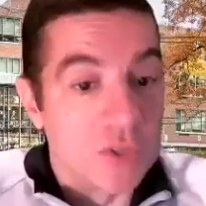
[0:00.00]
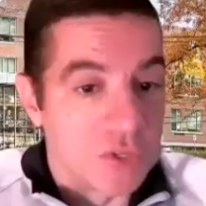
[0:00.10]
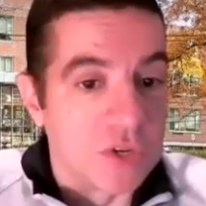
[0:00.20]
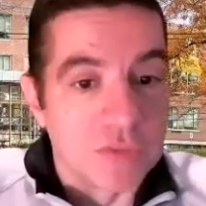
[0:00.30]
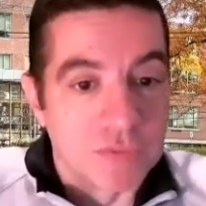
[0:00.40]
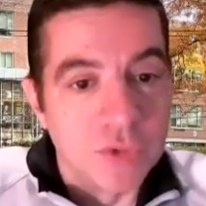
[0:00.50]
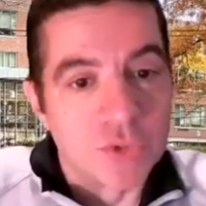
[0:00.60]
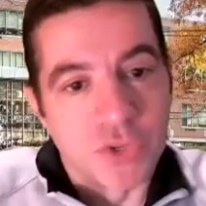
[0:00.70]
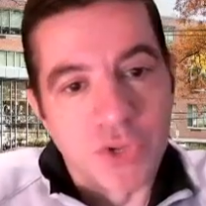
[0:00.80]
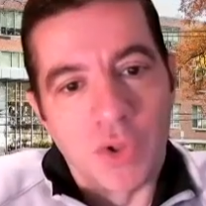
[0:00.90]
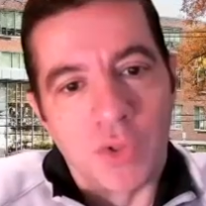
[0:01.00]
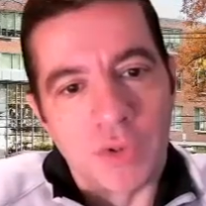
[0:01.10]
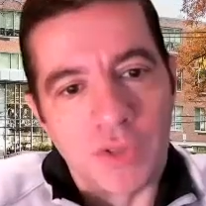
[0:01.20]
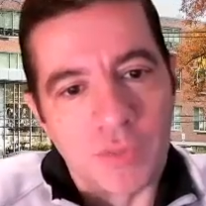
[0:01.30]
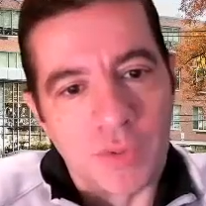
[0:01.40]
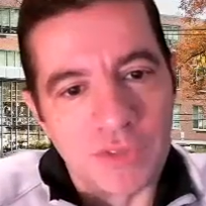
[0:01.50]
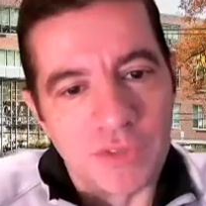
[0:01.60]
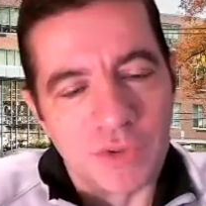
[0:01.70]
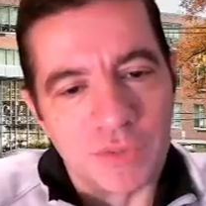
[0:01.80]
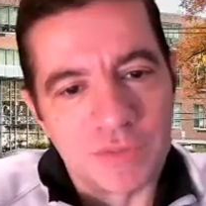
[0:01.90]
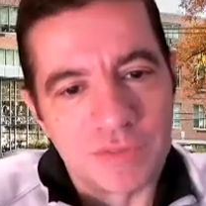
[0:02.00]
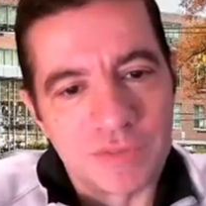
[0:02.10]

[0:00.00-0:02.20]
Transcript: is your future goal? What do you want to do?